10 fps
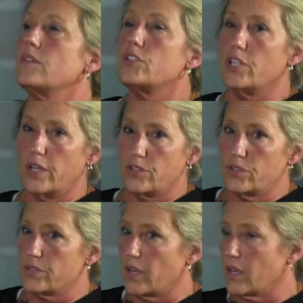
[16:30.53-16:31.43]
the
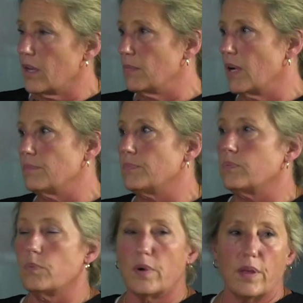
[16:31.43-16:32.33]
changes that come up
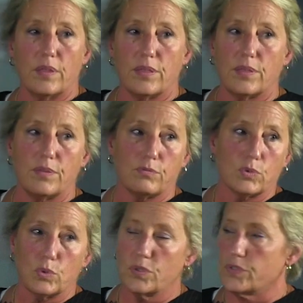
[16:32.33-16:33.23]
with
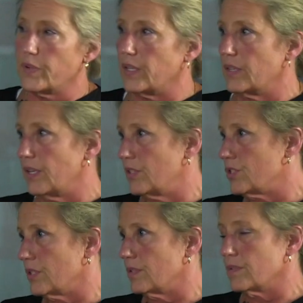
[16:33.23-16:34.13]
rules,
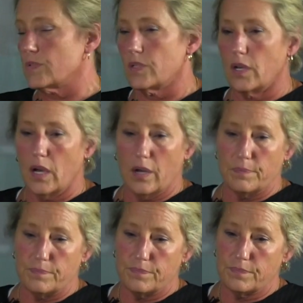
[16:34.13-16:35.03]
regulations,
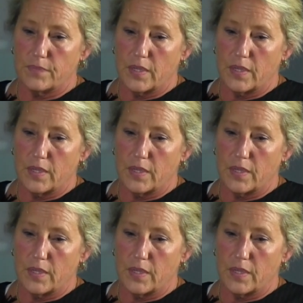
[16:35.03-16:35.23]
um,